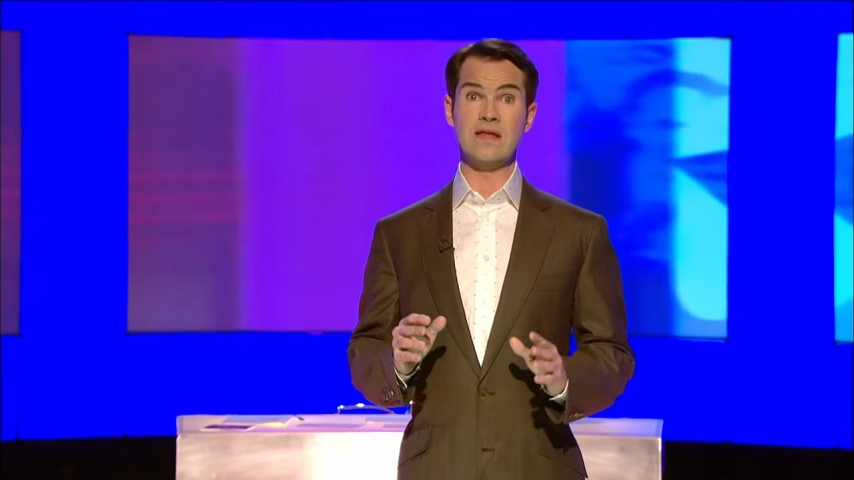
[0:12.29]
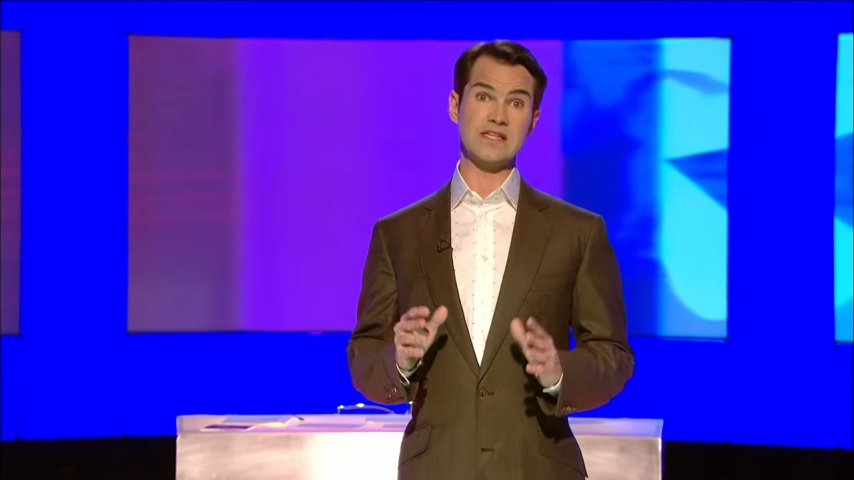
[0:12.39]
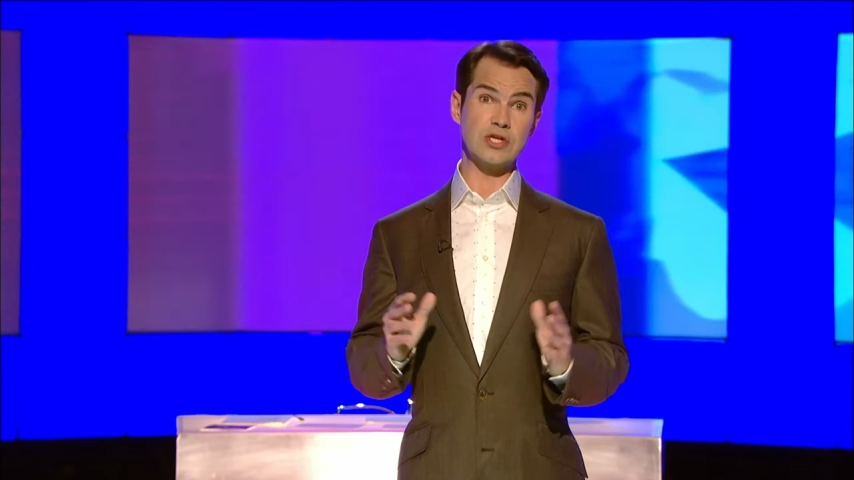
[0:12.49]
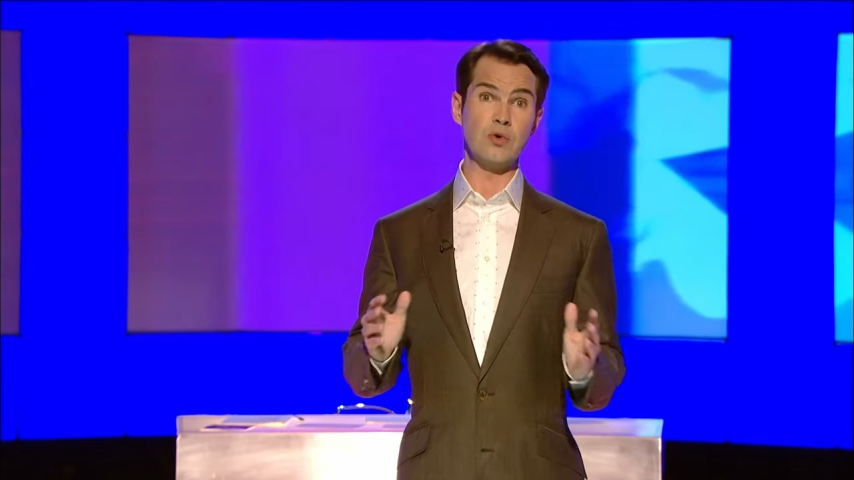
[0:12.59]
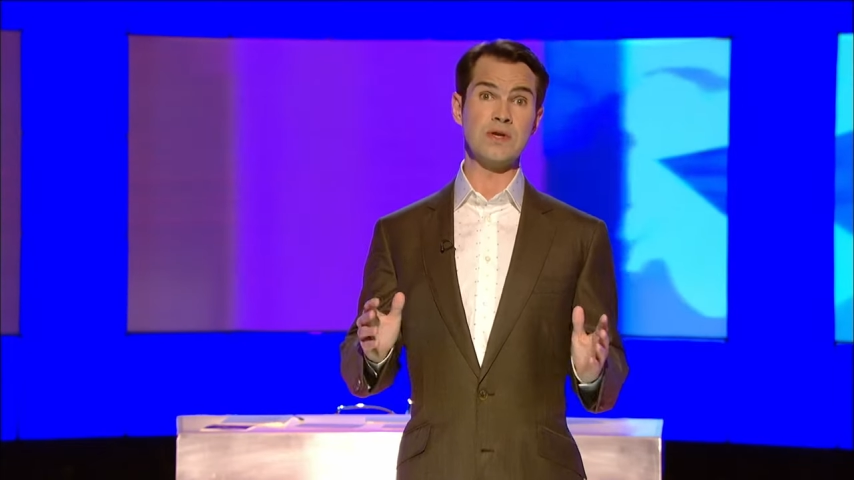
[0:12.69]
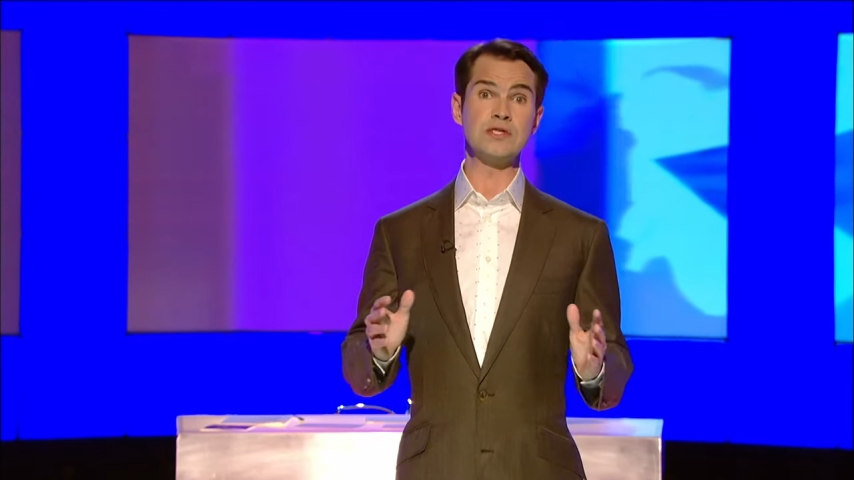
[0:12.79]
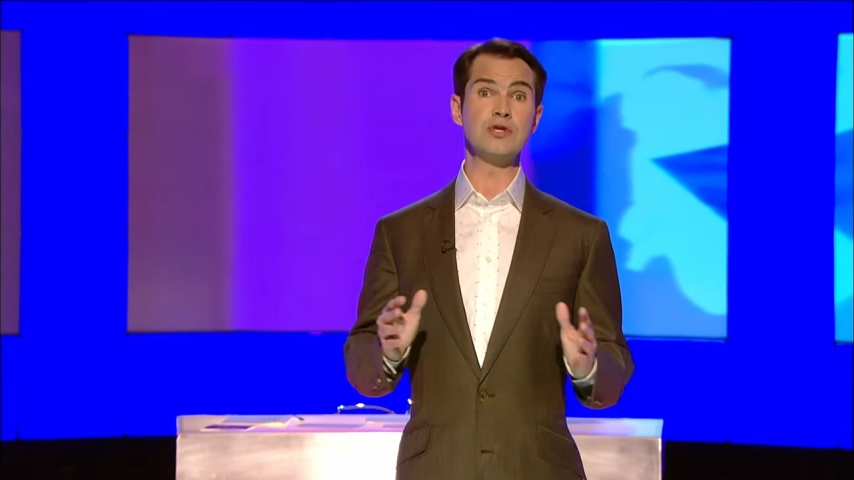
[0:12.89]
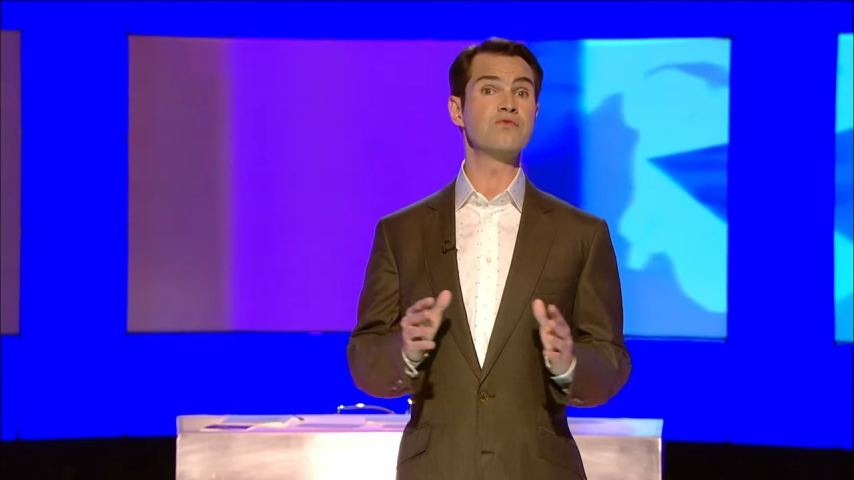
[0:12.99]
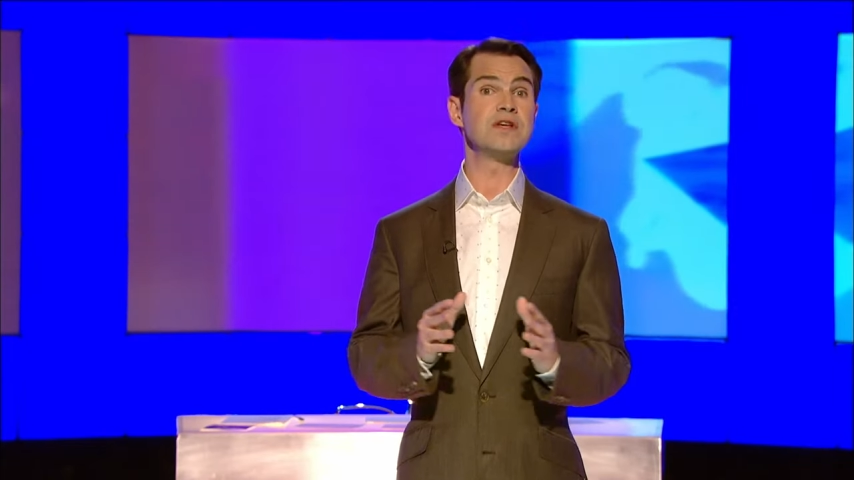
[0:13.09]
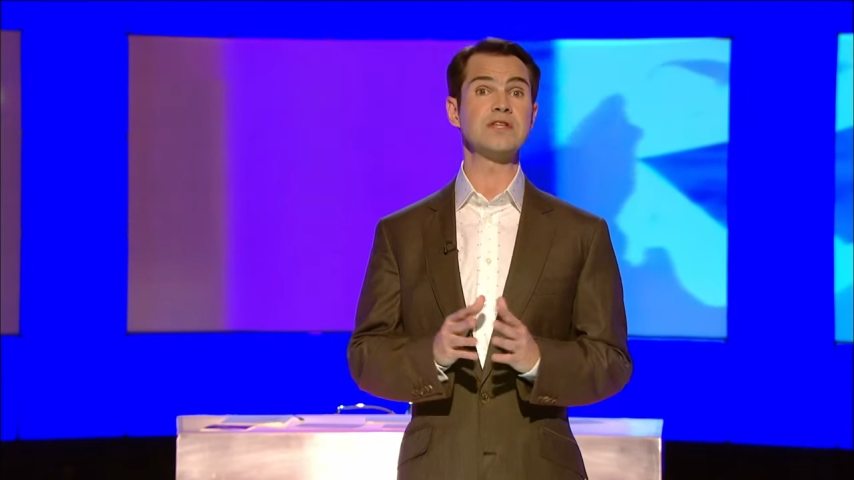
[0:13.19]
That's according
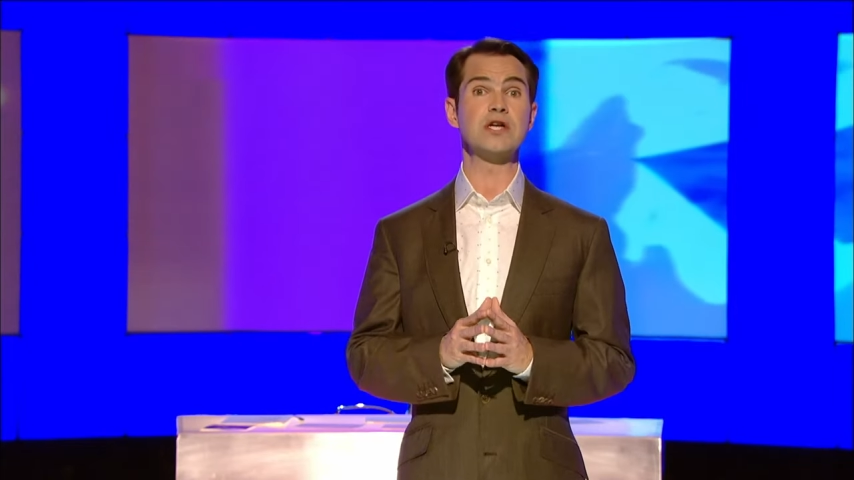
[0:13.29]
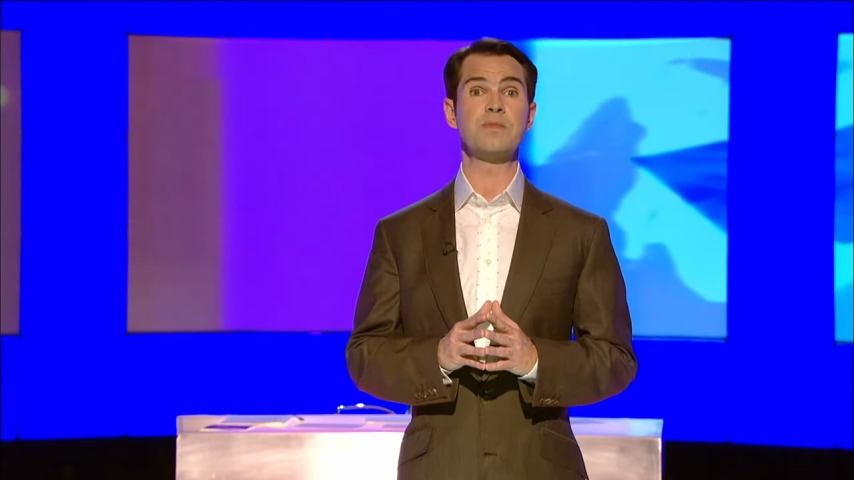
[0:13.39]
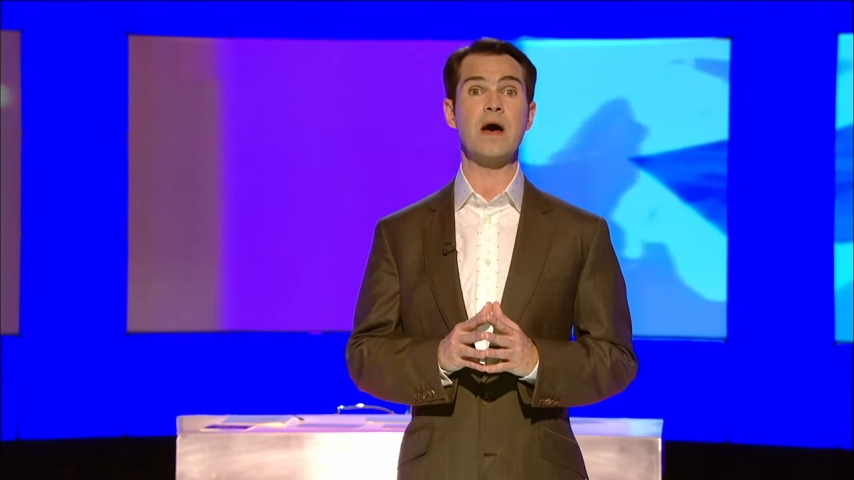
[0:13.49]
to research